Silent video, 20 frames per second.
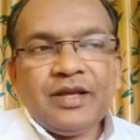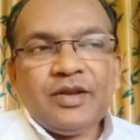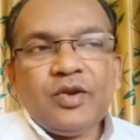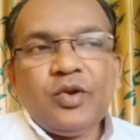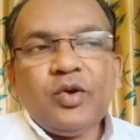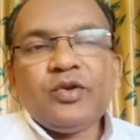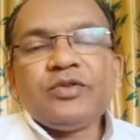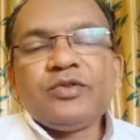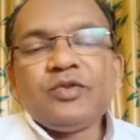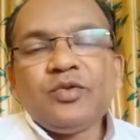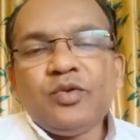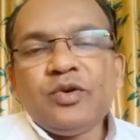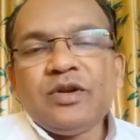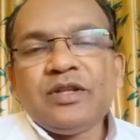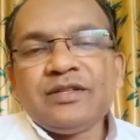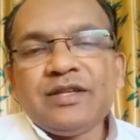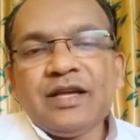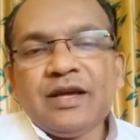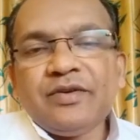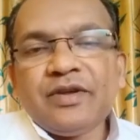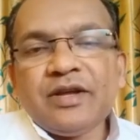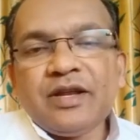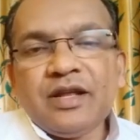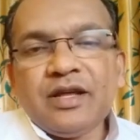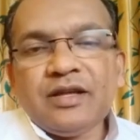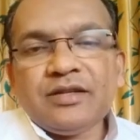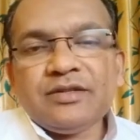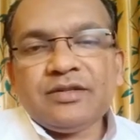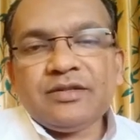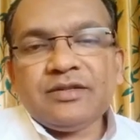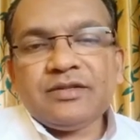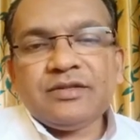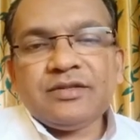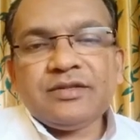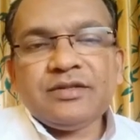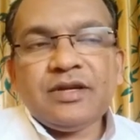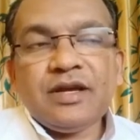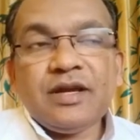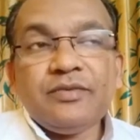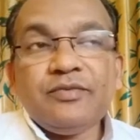No school is having
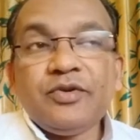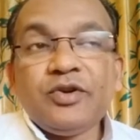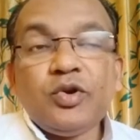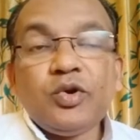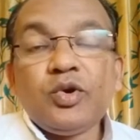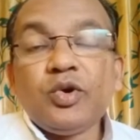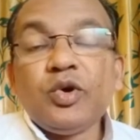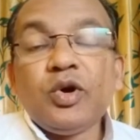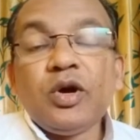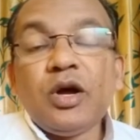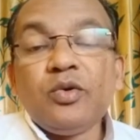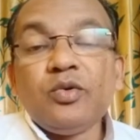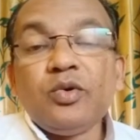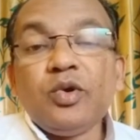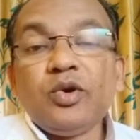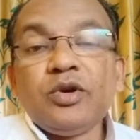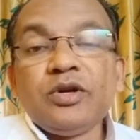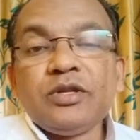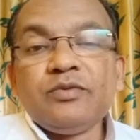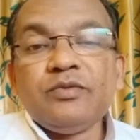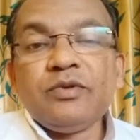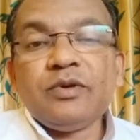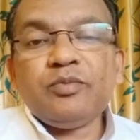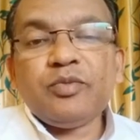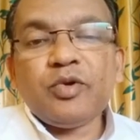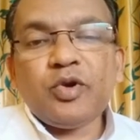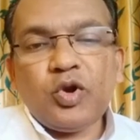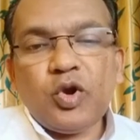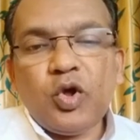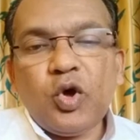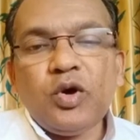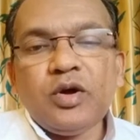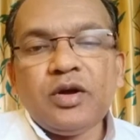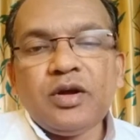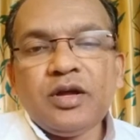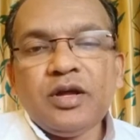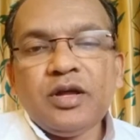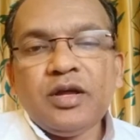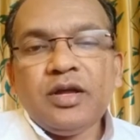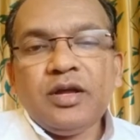classes. We don't know how long it will
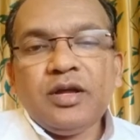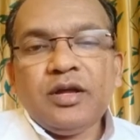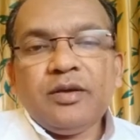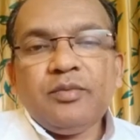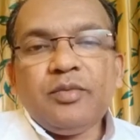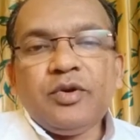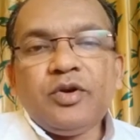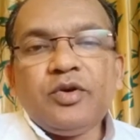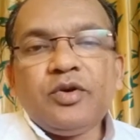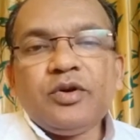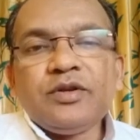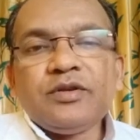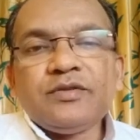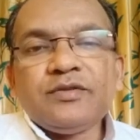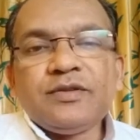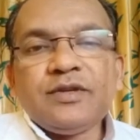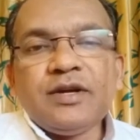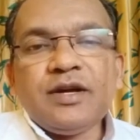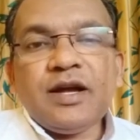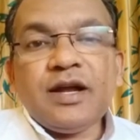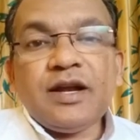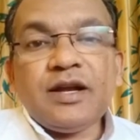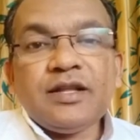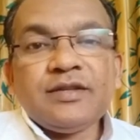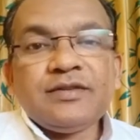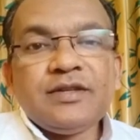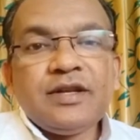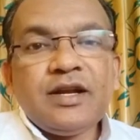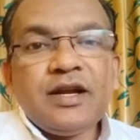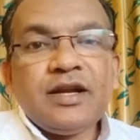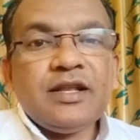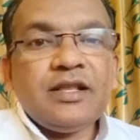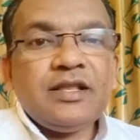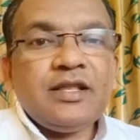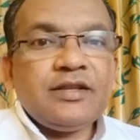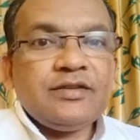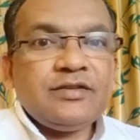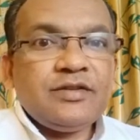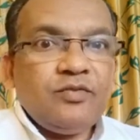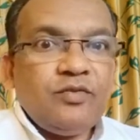prolong, because unless and until
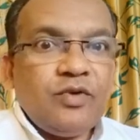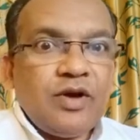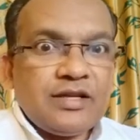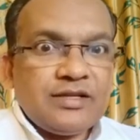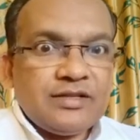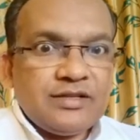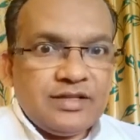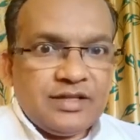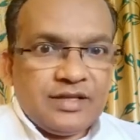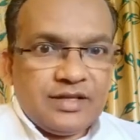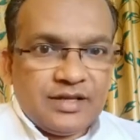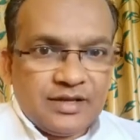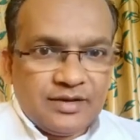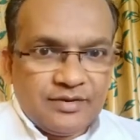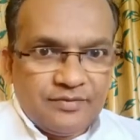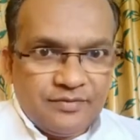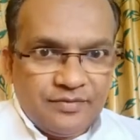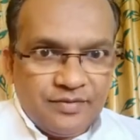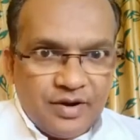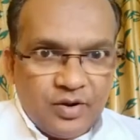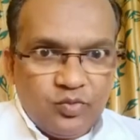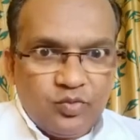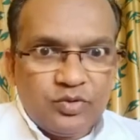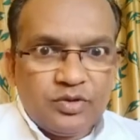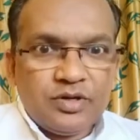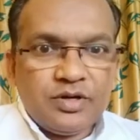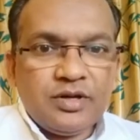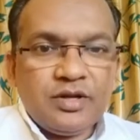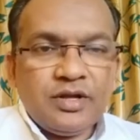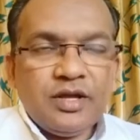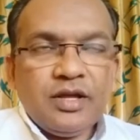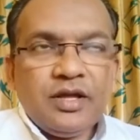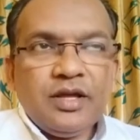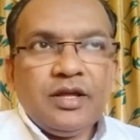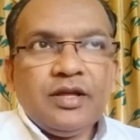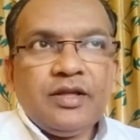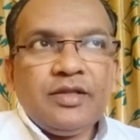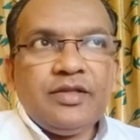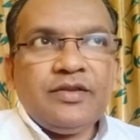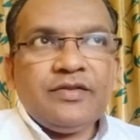there is a vaccine found,
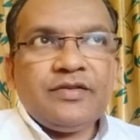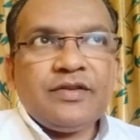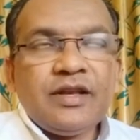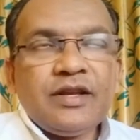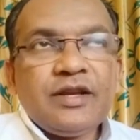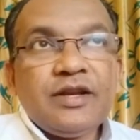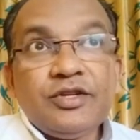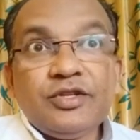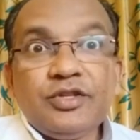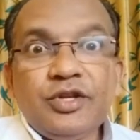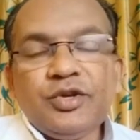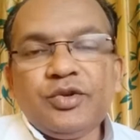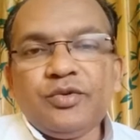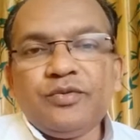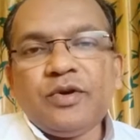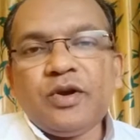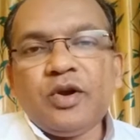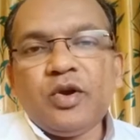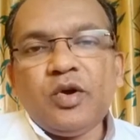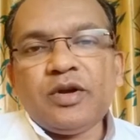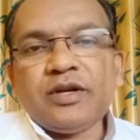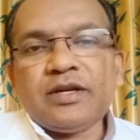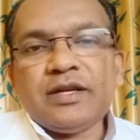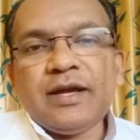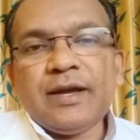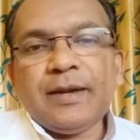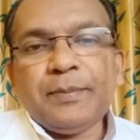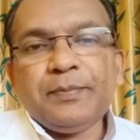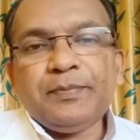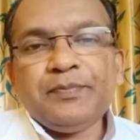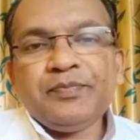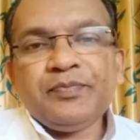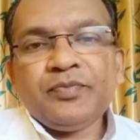this can continue for a long time.